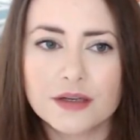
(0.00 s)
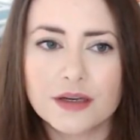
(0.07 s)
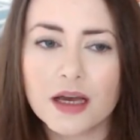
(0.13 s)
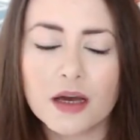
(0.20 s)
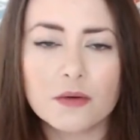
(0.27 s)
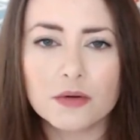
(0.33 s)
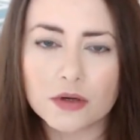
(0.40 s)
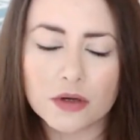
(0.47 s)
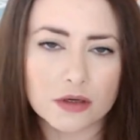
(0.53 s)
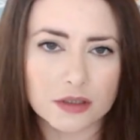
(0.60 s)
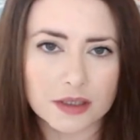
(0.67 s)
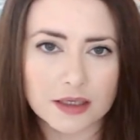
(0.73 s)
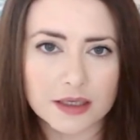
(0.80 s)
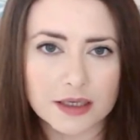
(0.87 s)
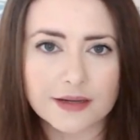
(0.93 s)
outlook on
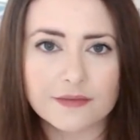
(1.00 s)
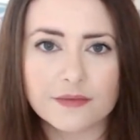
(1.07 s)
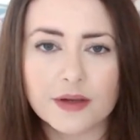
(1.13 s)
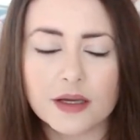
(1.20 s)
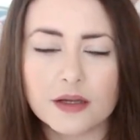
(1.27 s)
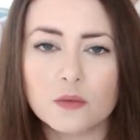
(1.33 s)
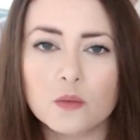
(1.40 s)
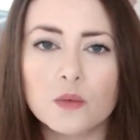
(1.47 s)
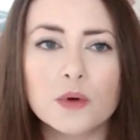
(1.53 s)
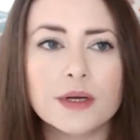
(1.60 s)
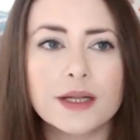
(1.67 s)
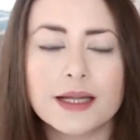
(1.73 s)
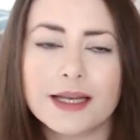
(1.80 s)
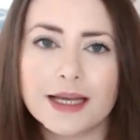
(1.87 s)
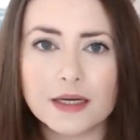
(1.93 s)
life, and what
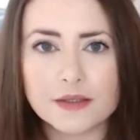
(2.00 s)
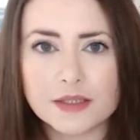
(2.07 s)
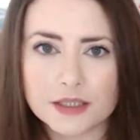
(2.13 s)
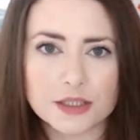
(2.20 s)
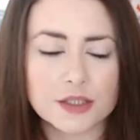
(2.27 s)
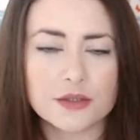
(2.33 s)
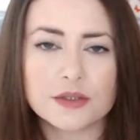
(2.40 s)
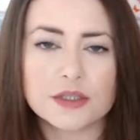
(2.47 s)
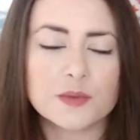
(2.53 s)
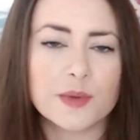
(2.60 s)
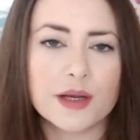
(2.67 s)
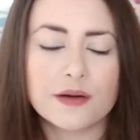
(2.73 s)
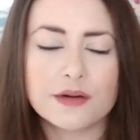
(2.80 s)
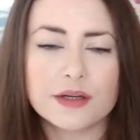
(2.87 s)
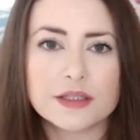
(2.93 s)
it allows into your
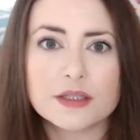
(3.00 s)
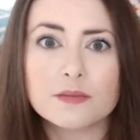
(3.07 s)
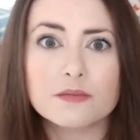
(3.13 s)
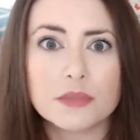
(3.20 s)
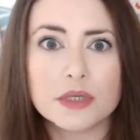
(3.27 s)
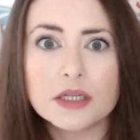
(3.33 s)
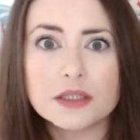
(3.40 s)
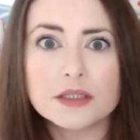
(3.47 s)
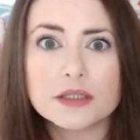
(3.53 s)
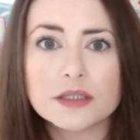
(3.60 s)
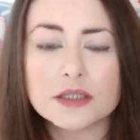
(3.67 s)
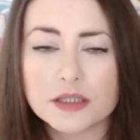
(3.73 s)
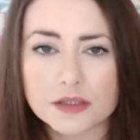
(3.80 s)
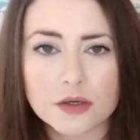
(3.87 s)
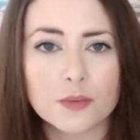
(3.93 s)
experience
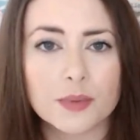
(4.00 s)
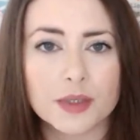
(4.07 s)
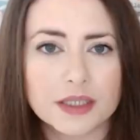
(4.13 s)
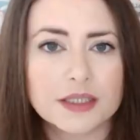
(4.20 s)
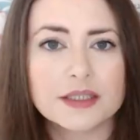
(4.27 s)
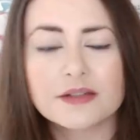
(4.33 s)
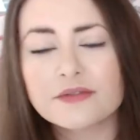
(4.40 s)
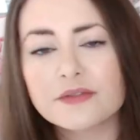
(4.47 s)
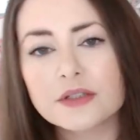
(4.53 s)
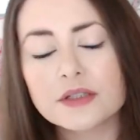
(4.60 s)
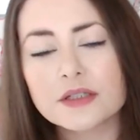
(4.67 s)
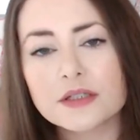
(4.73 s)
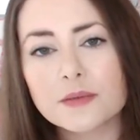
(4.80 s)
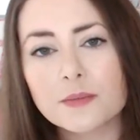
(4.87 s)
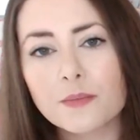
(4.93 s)
means is completely
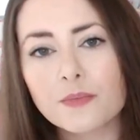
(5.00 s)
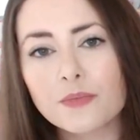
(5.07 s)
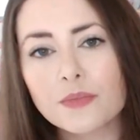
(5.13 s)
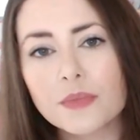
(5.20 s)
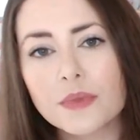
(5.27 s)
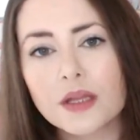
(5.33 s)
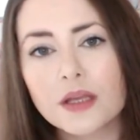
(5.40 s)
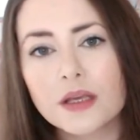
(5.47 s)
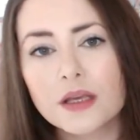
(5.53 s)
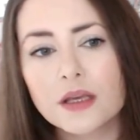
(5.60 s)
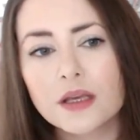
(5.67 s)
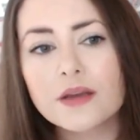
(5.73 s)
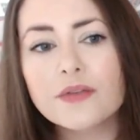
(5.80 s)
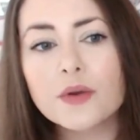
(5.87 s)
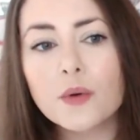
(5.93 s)
different.
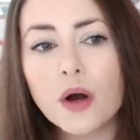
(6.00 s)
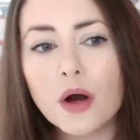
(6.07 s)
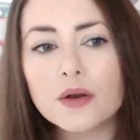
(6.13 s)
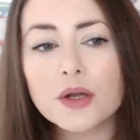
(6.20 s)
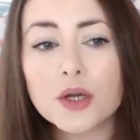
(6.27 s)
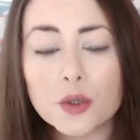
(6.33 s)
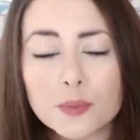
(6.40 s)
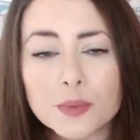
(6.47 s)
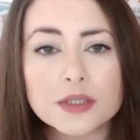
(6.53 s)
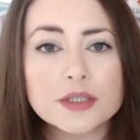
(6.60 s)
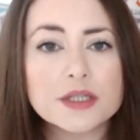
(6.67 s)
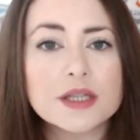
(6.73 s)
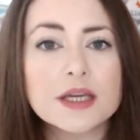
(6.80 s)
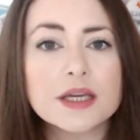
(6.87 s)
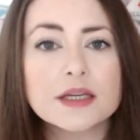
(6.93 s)
If you aren't open
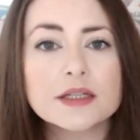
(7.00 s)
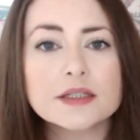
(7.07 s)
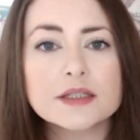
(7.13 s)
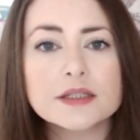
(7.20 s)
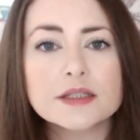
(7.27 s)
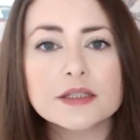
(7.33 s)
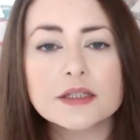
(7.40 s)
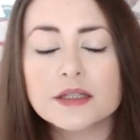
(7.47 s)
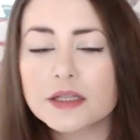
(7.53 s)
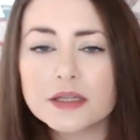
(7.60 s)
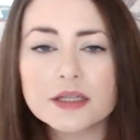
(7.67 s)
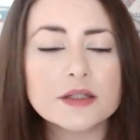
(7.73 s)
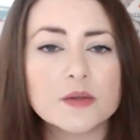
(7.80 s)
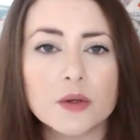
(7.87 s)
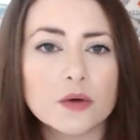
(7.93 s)
to things, then
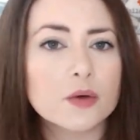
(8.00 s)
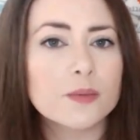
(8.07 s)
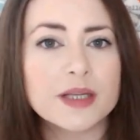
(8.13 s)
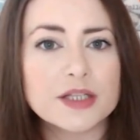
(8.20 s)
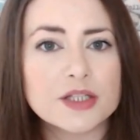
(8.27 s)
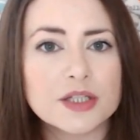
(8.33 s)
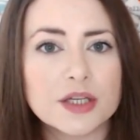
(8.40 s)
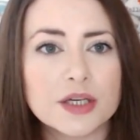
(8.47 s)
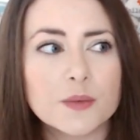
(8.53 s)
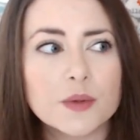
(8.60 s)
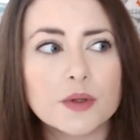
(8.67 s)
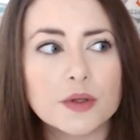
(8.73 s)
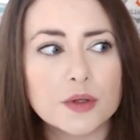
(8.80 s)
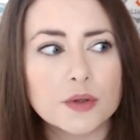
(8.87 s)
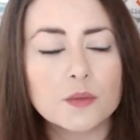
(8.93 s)
things won't come into you
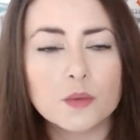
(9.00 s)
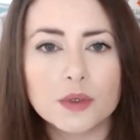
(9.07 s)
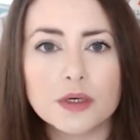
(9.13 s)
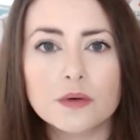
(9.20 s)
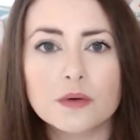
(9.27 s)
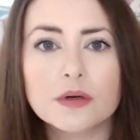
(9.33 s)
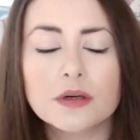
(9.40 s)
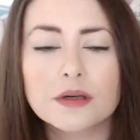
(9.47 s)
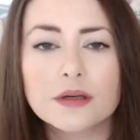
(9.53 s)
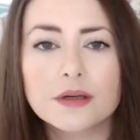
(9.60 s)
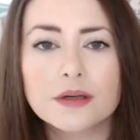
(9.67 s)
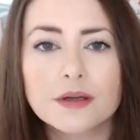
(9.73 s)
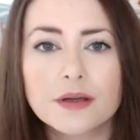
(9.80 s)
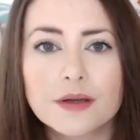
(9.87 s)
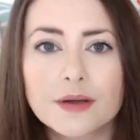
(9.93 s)
that will
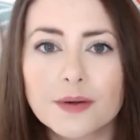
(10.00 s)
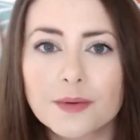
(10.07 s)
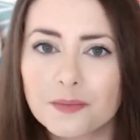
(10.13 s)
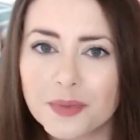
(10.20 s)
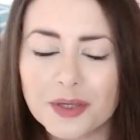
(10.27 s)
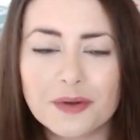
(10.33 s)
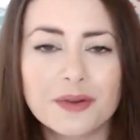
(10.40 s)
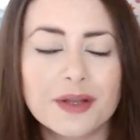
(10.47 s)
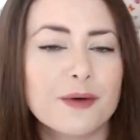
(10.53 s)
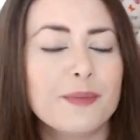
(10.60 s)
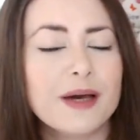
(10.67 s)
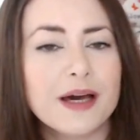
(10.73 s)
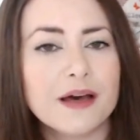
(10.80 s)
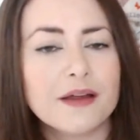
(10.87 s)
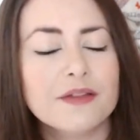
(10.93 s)
be on that
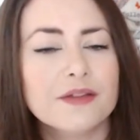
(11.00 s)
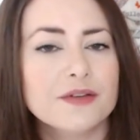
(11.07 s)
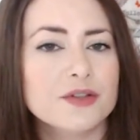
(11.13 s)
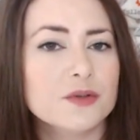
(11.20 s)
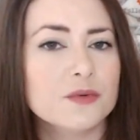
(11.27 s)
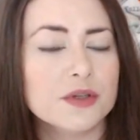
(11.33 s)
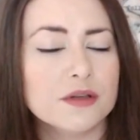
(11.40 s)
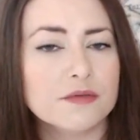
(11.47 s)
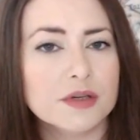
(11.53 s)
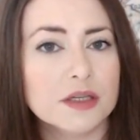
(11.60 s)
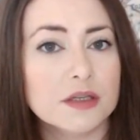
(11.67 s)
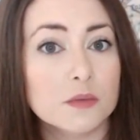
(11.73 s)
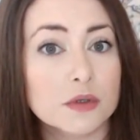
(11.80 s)
path to what you really